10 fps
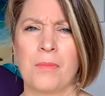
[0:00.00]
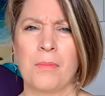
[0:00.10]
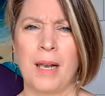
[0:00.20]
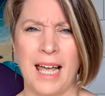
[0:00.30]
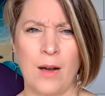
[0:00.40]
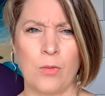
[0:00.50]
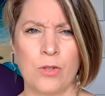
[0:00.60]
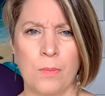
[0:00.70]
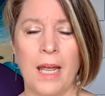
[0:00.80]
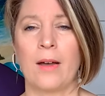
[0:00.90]

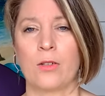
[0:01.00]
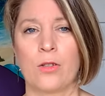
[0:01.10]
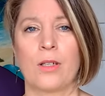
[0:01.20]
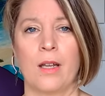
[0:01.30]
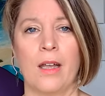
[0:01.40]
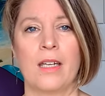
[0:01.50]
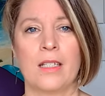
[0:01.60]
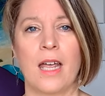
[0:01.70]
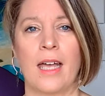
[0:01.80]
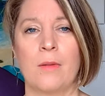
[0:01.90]
Blouse
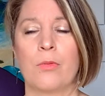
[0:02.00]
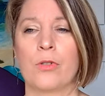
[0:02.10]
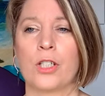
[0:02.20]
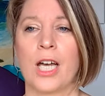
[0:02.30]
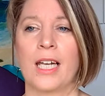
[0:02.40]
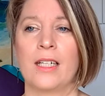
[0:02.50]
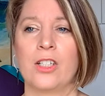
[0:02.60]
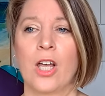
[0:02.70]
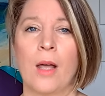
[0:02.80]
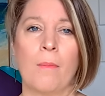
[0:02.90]
is April's
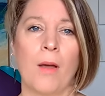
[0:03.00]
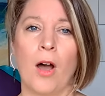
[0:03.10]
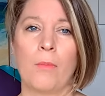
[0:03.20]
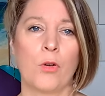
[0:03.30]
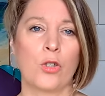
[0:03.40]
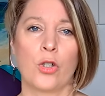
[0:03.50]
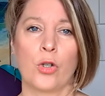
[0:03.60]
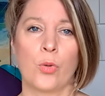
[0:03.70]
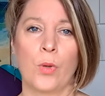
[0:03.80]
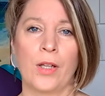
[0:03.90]
challenge. I'm not
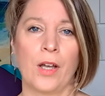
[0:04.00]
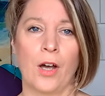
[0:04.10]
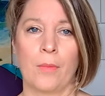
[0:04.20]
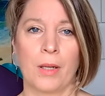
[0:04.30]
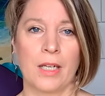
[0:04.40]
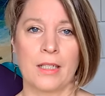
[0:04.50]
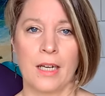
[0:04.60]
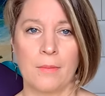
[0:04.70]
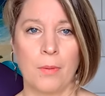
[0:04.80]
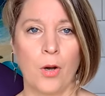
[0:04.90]
sure whether I'm going to
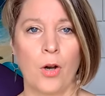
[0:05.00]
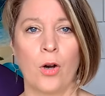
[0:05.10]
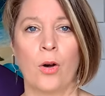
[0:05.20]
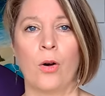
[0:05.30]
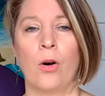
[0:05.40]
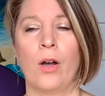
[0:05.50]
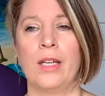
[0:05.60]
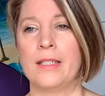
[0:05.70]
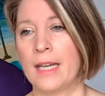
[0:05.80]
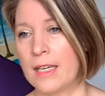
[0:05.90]
take part
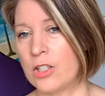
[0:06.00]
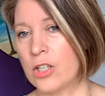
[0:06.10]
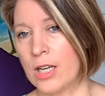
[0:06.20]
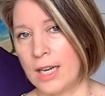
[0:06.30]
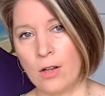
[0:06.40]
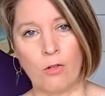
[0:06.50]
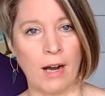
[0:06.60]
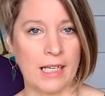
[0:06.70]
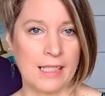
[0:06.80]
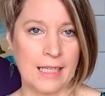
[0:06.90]
intentionally or
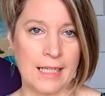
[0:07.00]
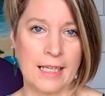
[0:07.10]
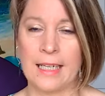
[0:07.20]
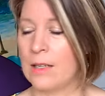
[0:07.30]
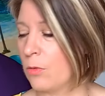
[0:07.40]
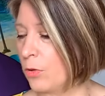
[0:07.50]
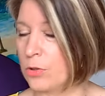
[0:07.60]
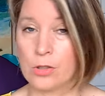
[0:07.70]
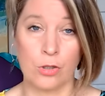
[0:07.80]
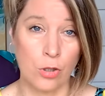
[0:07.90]
accidentally or
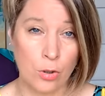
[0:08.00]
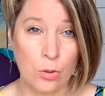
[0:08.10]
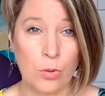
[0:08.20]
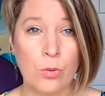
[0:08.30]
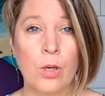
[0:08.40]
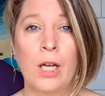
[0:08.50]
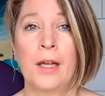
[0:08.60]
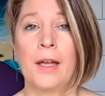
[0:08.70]
not at all.